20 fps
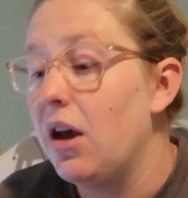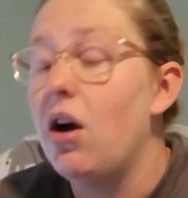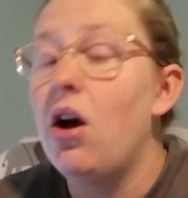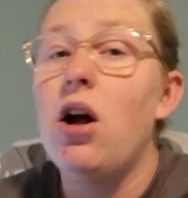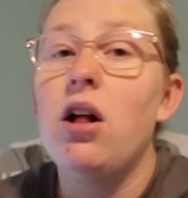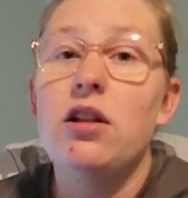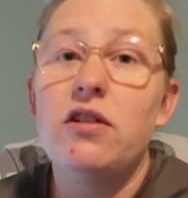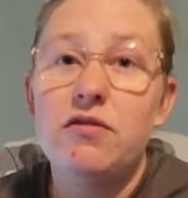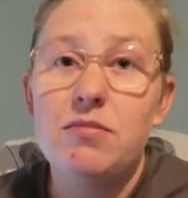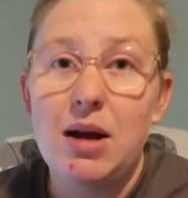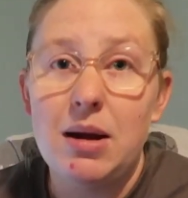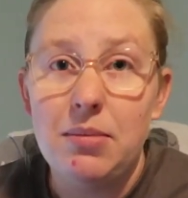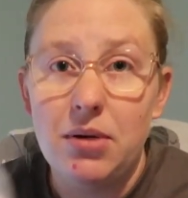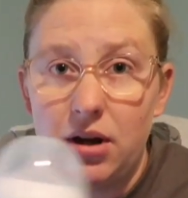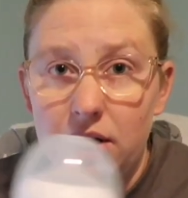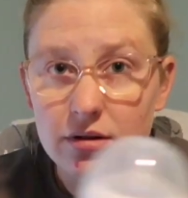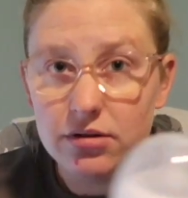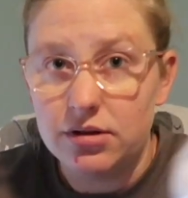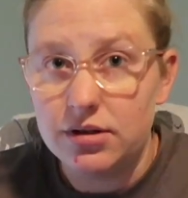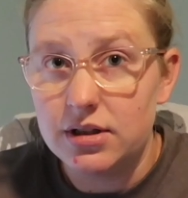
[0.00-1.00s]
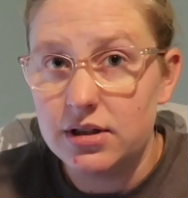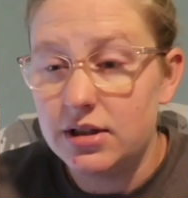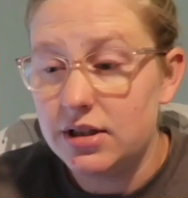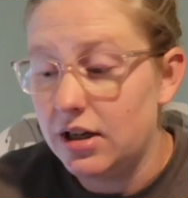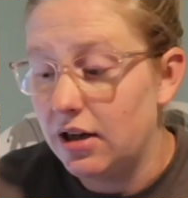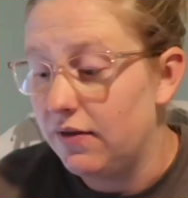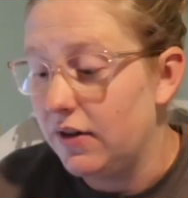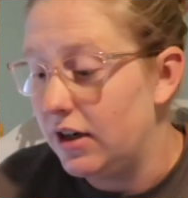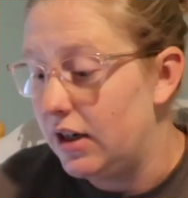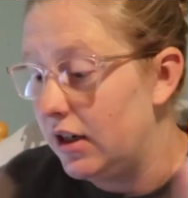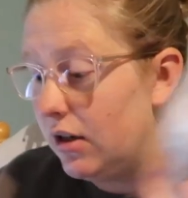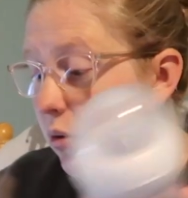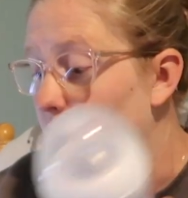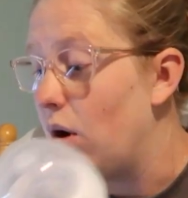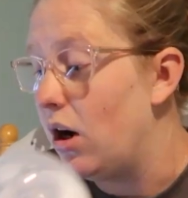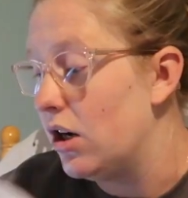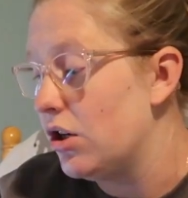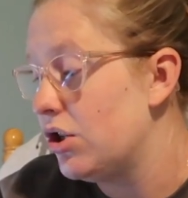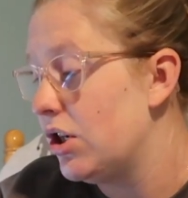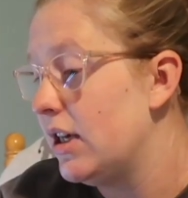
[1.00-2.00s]
All of my bottles and stuff I need to
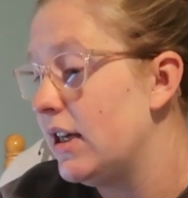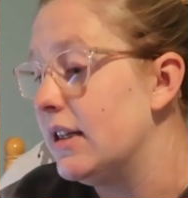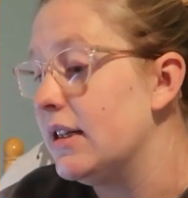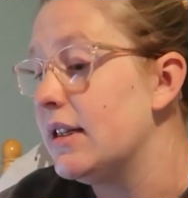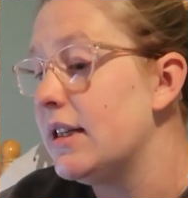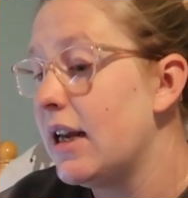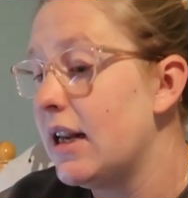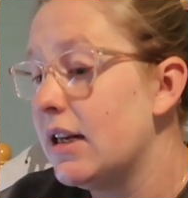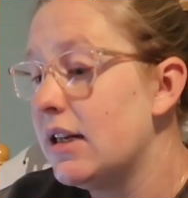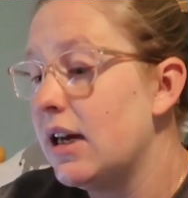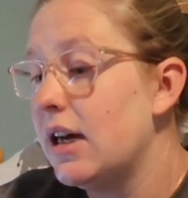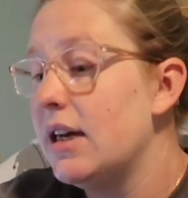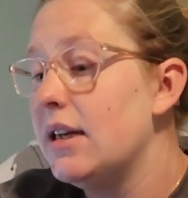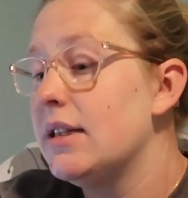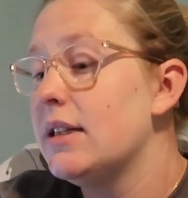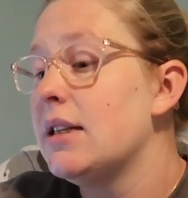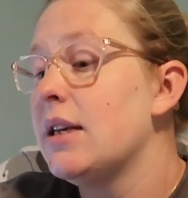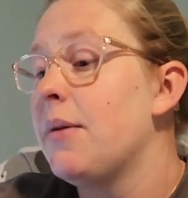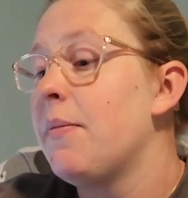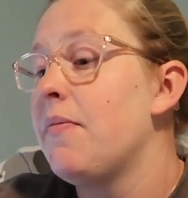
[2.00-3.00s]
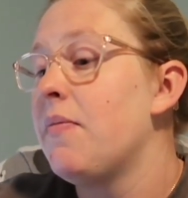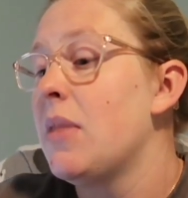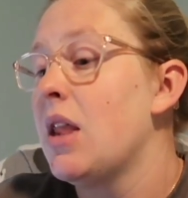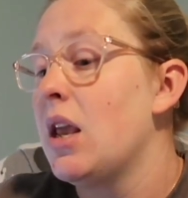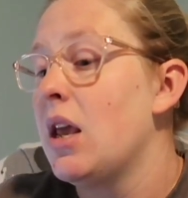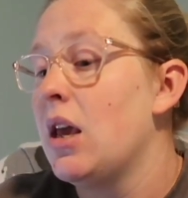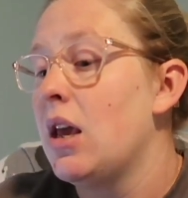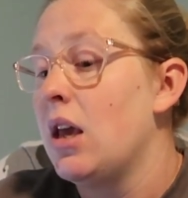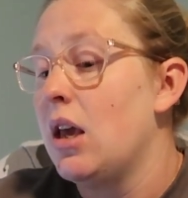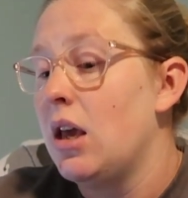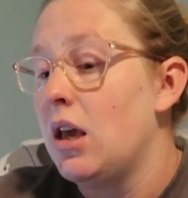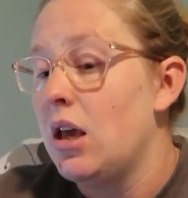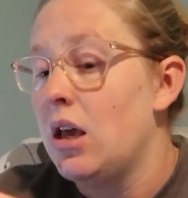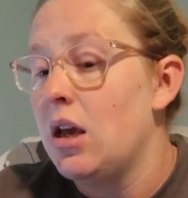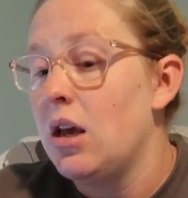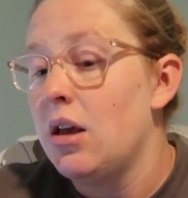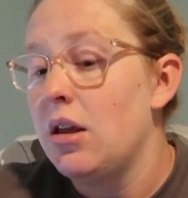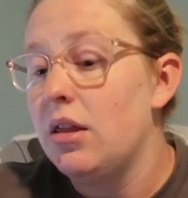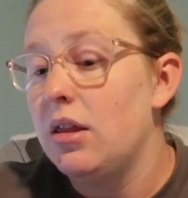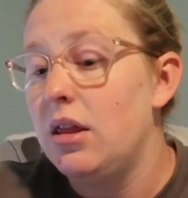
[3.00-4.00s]
wash and sanitize.
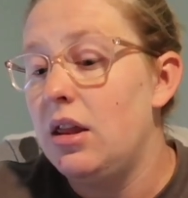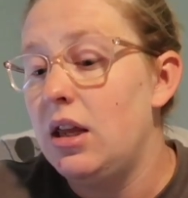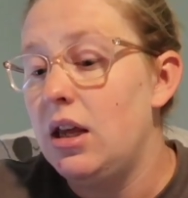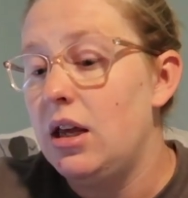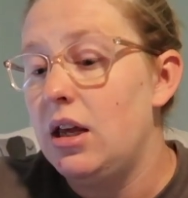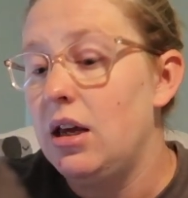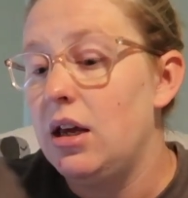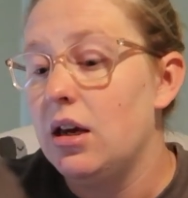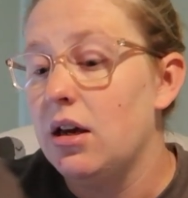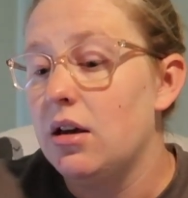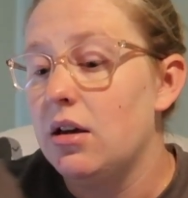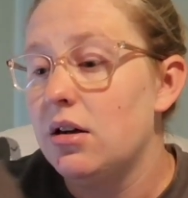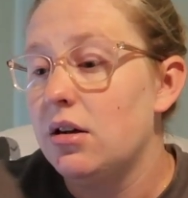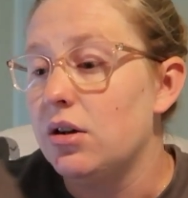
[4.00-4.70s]
The